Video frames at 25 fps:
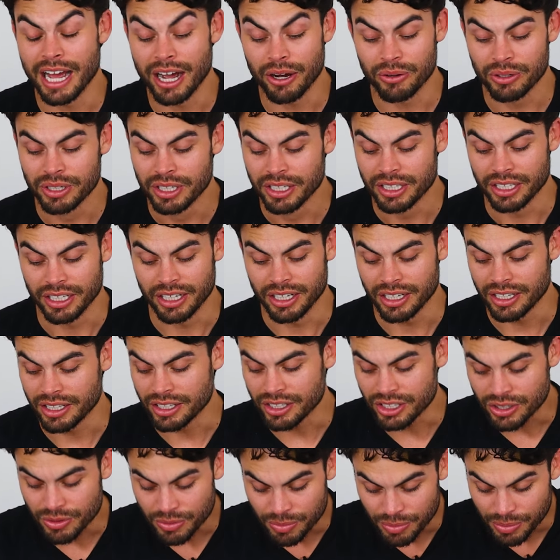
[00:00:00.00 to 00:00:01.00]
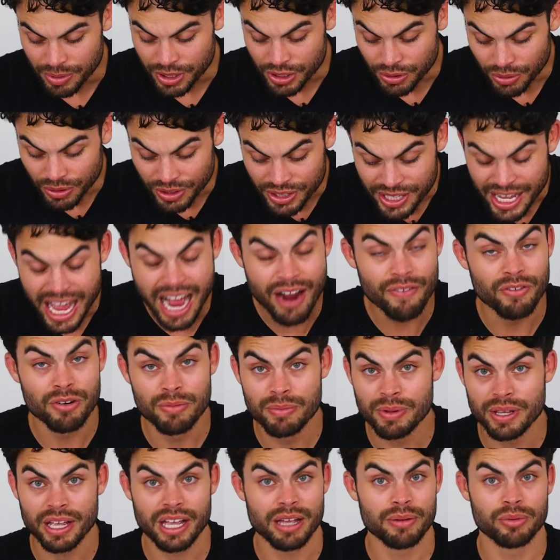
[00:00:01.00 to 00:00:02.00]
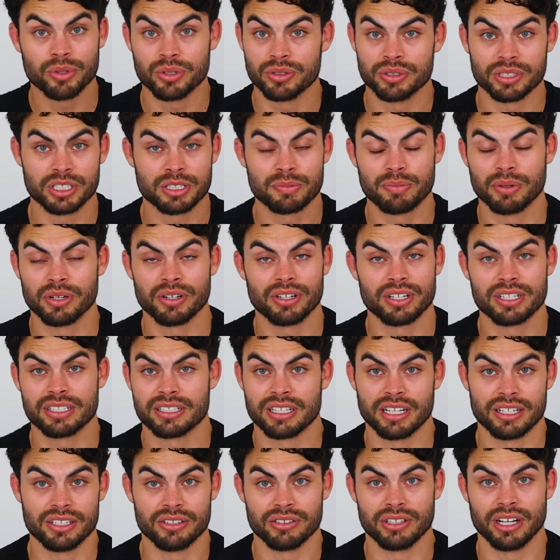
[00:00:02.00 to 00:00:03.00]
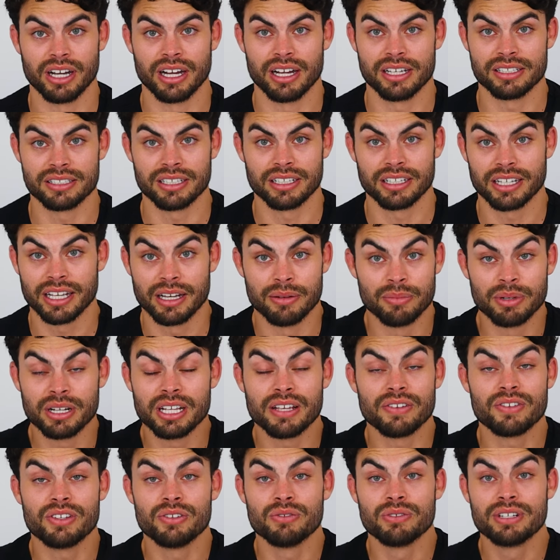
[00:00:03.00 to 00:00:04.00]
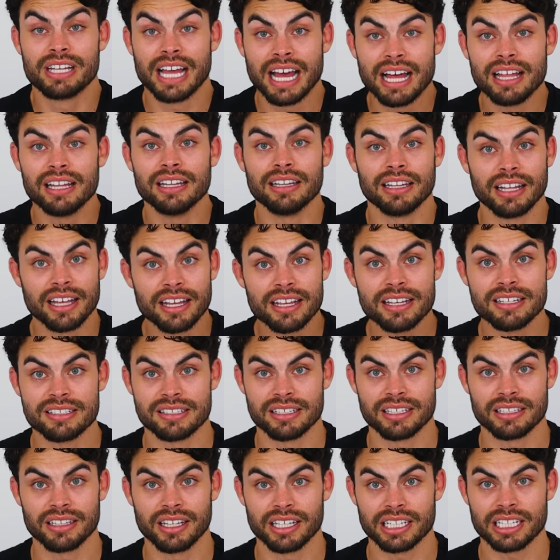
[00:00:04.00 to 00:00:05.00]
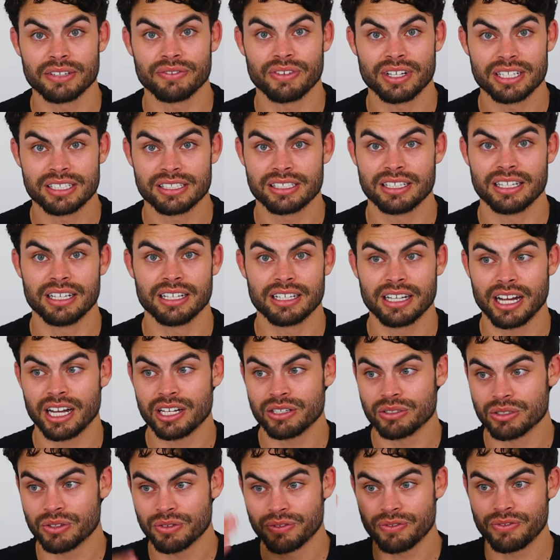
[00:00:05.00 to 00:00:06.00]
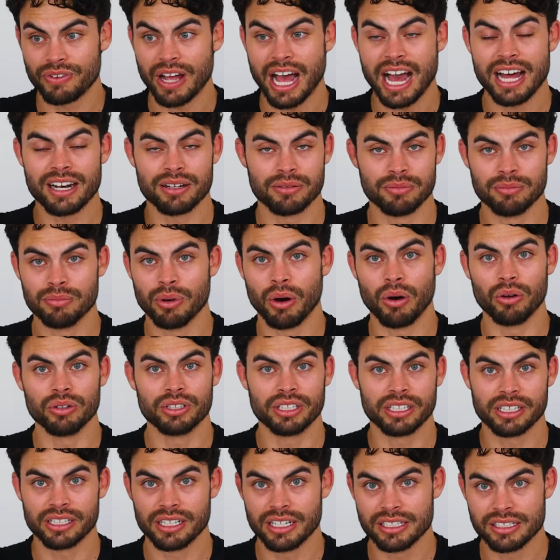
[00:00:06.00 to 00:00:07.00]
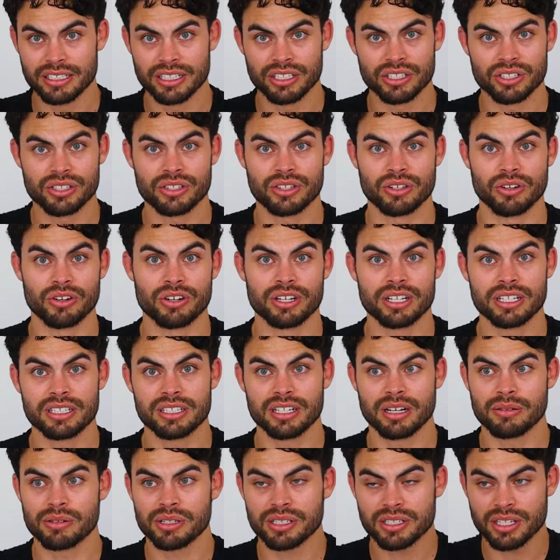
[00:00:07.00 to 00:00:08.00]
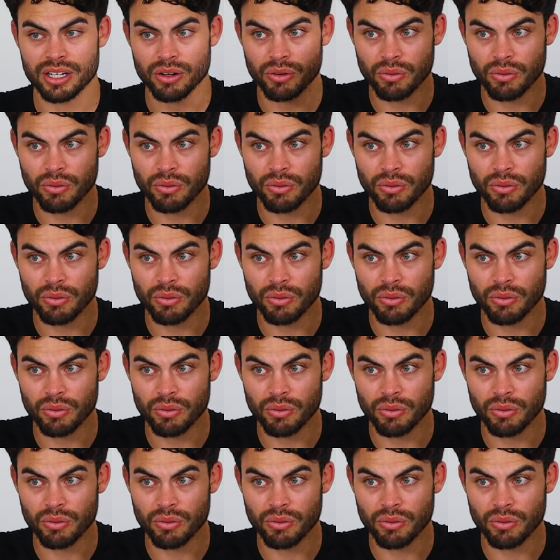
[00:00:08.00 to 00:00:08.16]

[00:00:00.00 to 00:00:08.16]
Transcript: Now, you'll never be able to experience that, you guys, again, but if you get lazy, like if I see a guy who's fat and balding and he's in his 30s and I'm just